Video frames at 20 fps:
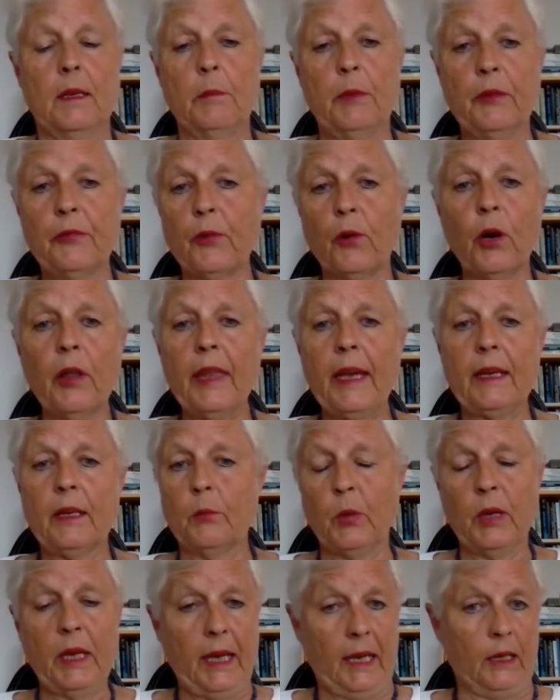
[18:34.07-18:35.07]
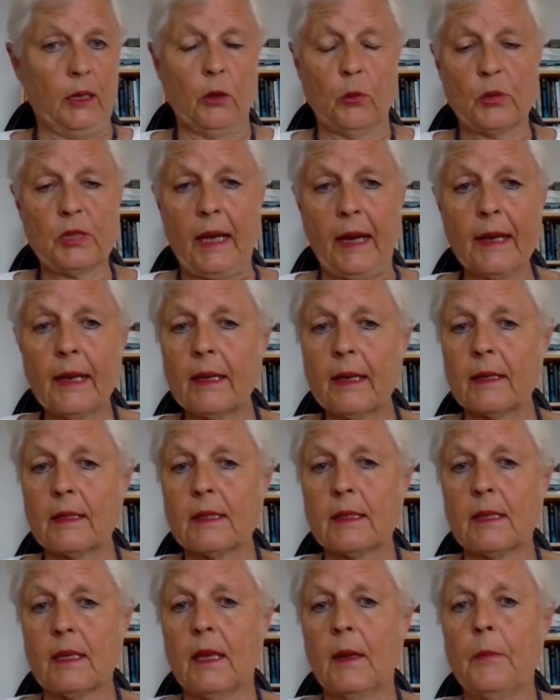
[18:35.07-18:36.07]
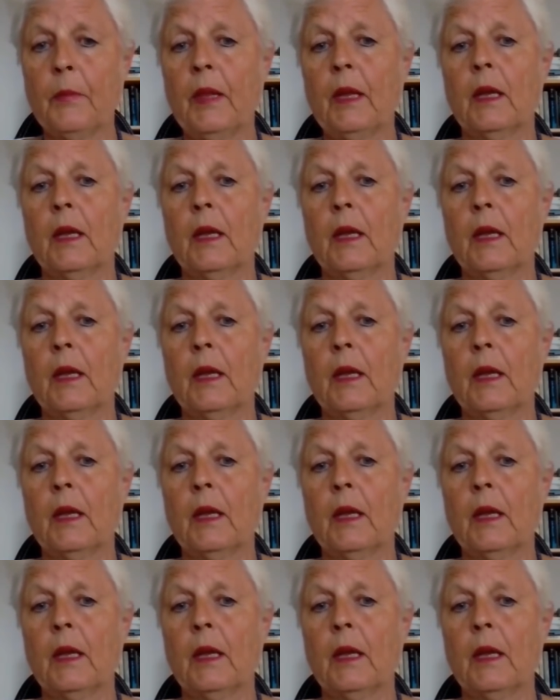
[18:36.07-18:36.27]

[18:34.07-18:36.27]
Before that, we had no science.